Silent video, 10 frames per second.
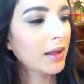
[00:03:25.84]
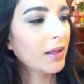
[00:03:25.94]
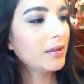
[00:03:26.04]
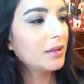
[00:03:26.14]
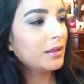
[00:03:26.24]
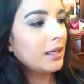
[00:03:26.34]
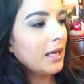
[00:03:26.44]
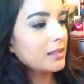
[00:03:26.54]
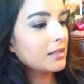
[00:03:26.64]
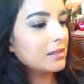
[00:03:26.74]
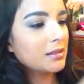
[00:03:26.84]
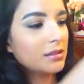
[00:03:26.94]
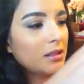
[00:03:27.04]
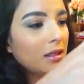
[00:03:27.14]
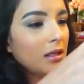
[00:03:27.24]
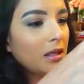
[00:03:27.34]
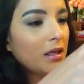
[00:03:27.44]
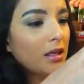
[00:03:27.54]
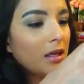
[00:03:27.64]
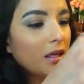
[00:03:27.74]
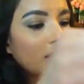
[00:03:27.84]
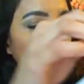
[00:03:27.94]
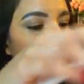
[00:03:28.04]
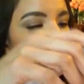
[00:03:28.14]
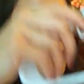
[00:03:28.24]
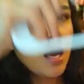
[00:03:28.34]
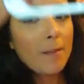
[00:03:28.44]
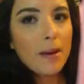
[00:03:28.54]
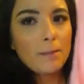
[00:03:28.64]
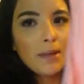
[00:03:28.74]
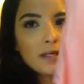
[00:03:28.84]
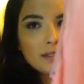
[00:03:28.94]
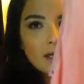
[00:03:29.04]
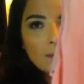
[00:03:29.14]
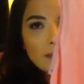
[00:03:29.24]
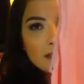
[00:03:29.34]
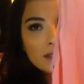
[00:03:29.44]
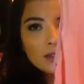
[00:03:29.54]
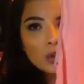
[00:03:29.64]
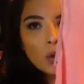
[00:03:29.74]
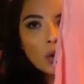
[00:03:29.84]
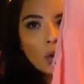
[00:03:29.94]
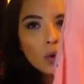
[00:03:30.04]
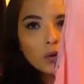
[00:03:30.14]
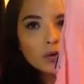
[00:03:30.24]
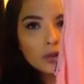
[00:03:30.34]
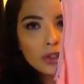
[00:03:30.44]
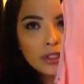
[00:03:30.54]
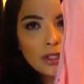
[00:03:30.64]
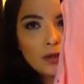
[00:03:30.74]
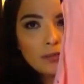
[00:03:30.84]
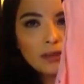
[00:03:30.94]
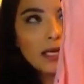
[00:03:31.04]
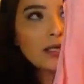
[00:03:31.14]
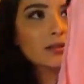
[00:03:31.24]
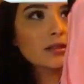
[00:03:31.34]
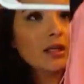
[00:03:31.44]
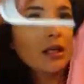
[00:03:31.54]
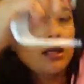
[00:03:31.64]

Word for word: Okay, the next top I picked up is this coral sheer blouse.